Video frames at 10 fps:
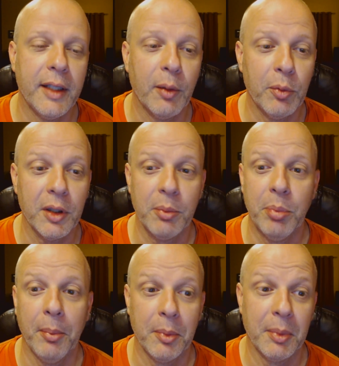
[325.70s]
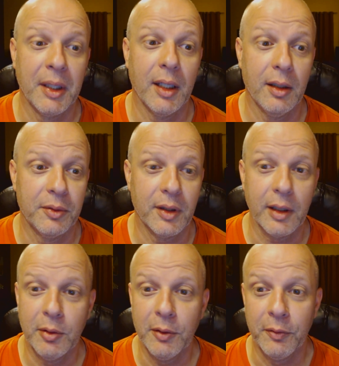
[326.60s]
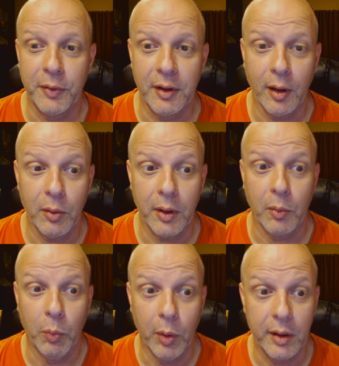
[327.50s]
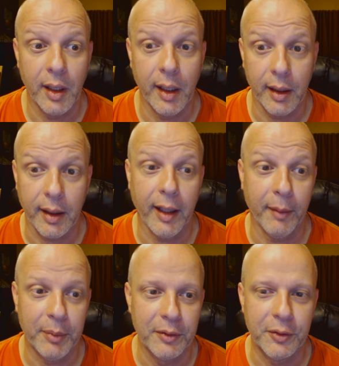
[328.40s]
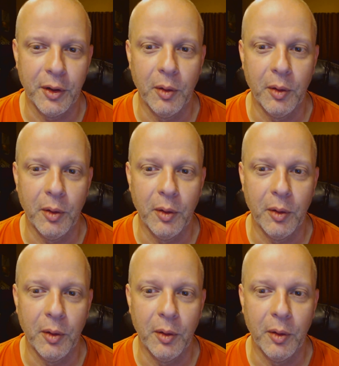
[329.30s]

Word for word: And that really bummed me out that I couldn't figure out like what the heck happened.